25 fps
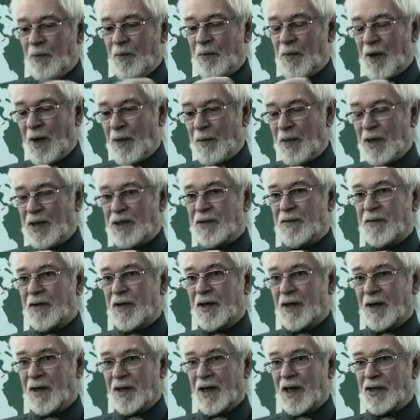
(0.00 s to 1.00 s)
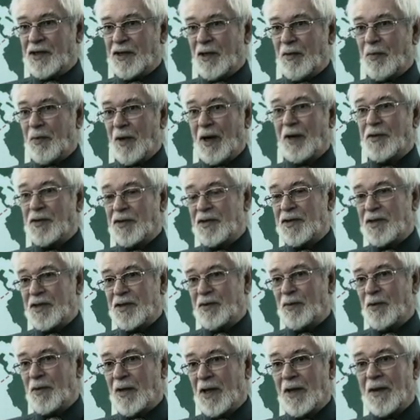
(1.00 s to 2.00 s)
by means of a collection of
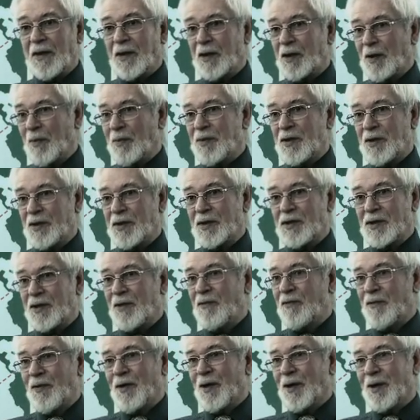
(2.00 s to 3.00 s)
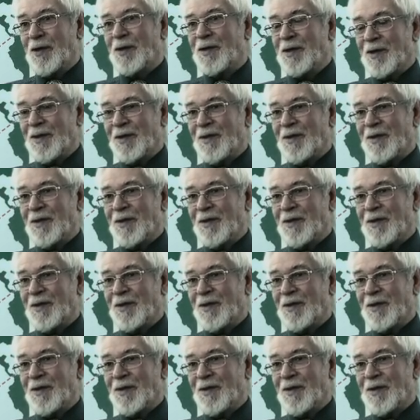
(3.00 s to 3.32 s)
processes within the computer software.